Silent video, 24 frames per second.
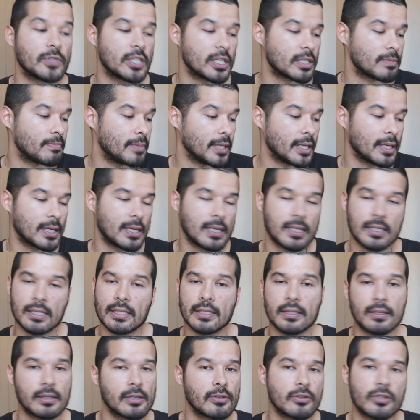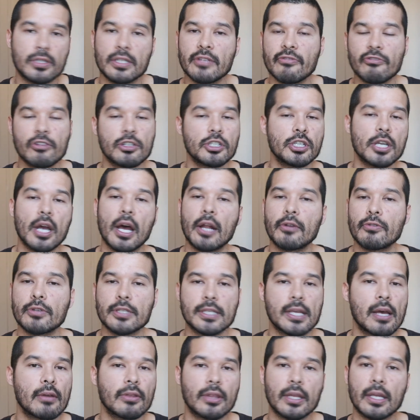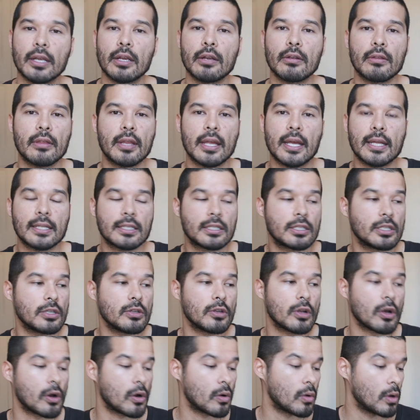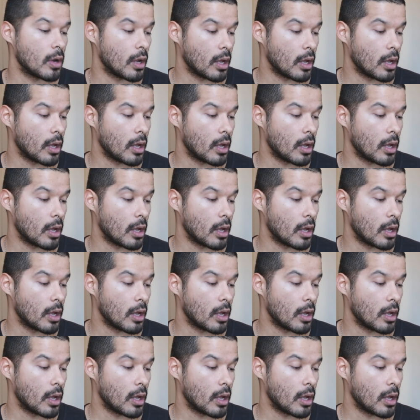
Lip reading: just because there's different genres out there that, you know,